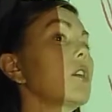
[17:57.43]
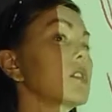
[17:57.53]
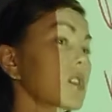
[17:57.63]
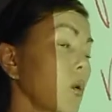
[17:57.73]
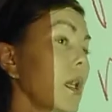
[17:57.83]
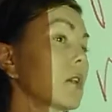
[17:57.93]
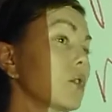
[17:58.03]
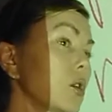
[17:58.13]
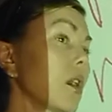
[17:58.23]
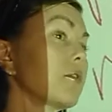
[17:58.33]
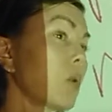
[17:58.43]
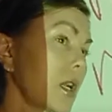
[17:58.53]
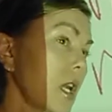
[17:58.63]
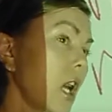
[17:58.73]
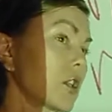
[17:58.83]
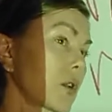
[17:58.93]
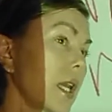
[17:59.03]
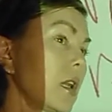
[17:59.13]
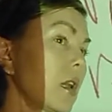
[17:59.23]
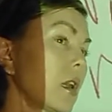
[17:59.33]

the square root of 100.